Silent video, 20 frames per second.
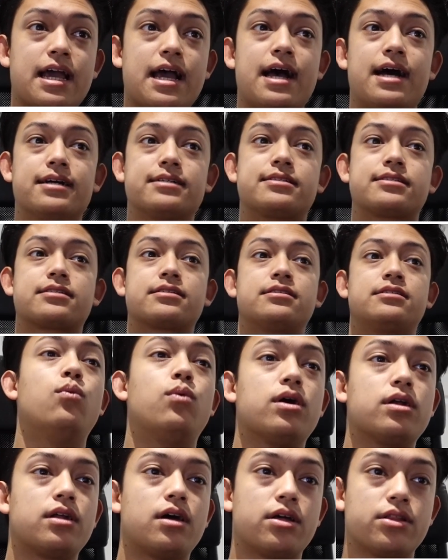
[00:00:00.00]
asks,
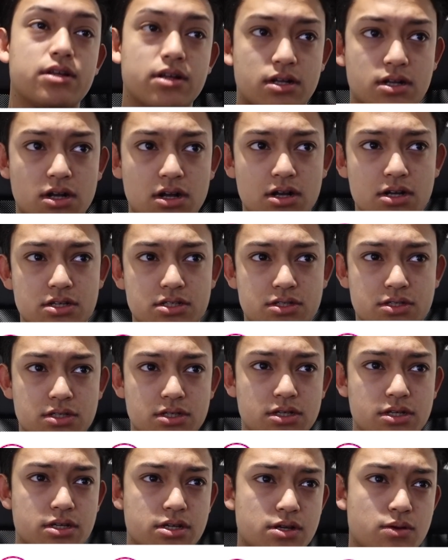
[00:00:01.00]
what other cars
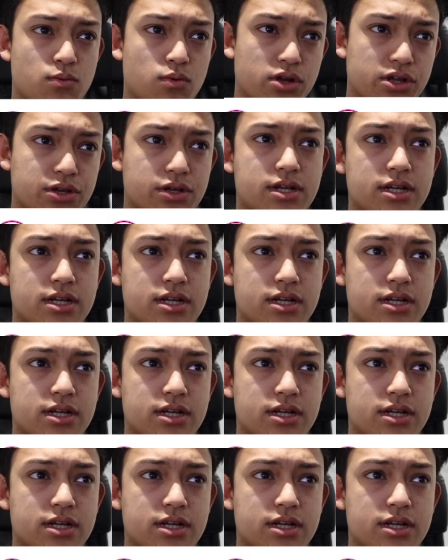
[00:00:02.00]
were you